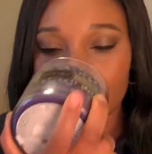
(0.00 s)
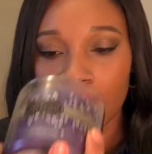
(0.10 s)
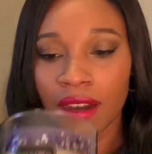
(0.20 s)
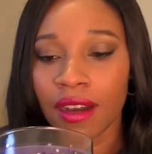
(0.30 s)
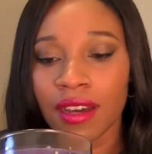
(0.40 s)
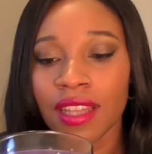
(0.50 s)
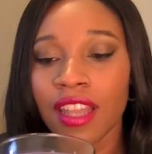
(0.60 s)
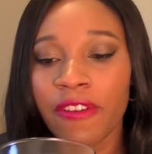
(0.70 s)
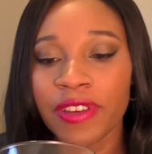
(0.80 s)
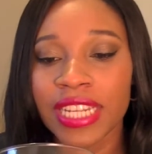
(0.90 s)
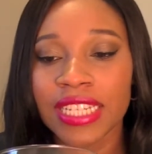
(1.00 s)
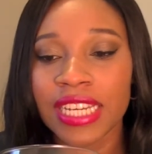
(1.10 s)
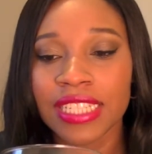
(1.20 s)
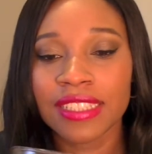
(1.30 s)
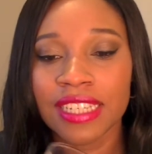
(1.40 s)
Oh, love it.
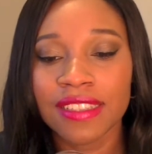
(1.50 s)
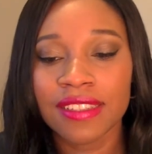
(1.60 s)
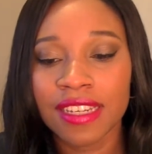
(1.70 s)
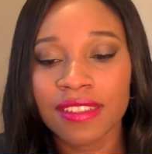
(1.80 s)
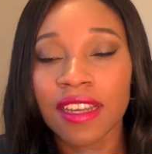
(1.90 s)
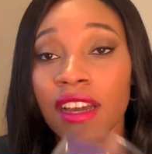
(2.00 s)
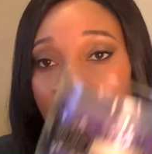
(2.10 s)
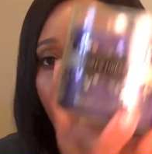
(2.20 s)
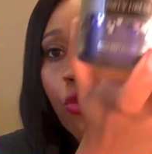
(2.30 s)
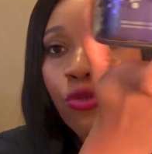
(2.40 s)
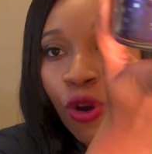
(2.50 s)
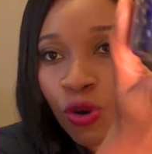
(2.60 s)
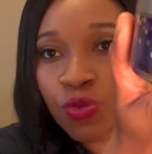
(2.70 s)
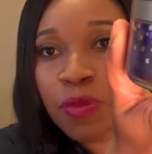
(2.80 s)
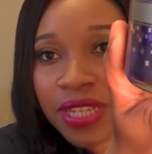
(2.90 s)
It's a
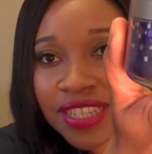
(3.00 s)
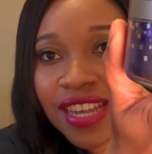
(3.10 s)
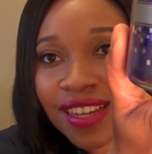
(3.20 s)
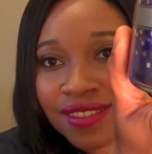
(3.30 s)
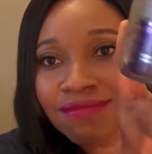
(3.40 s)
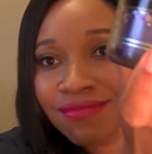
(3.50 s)
grown woman scent.